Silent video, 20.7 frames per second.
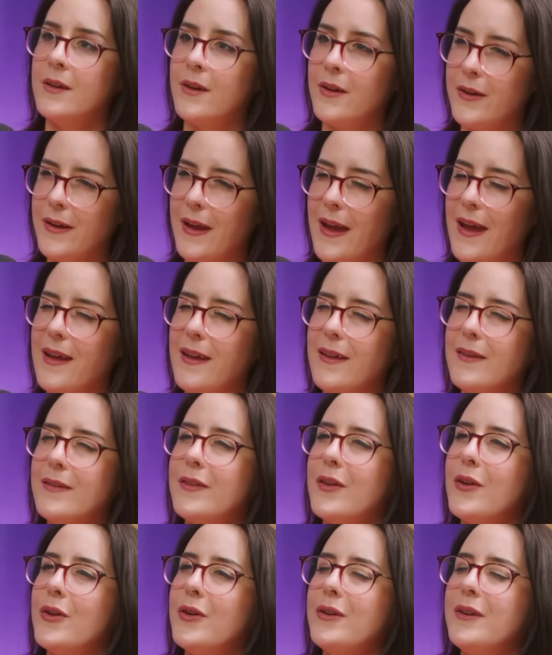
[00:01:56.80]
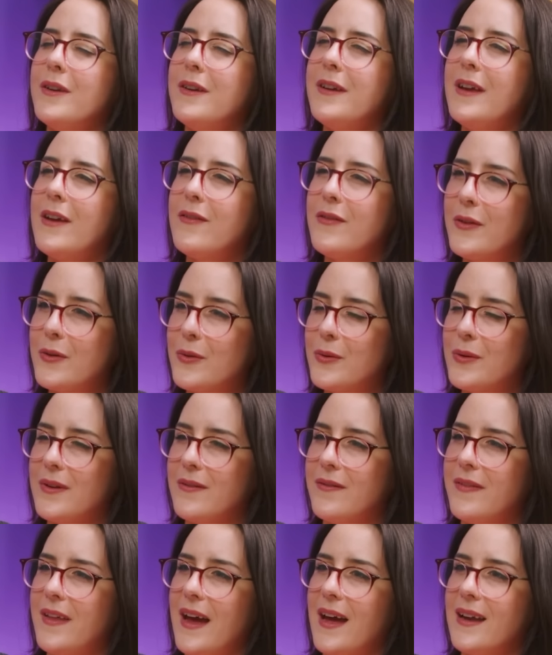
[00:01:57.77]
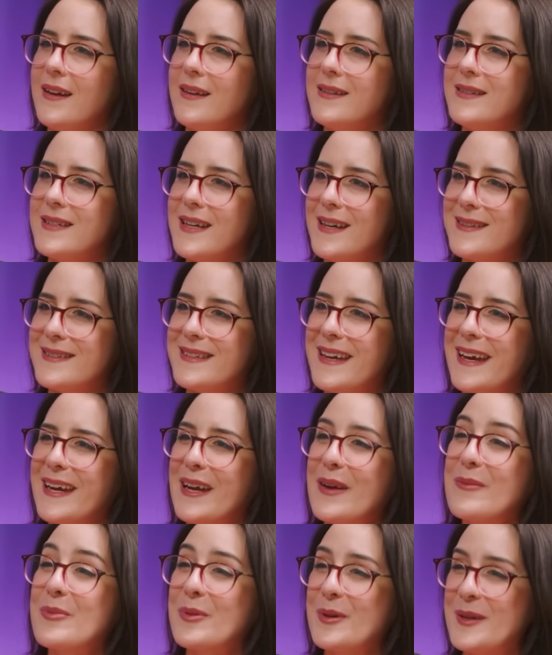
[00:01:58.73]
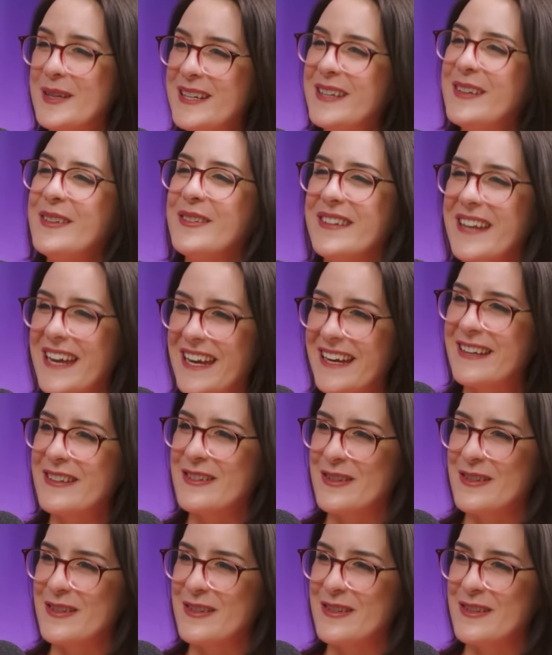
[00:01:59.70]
Okay, so given all of that, it sounds like a pretty unique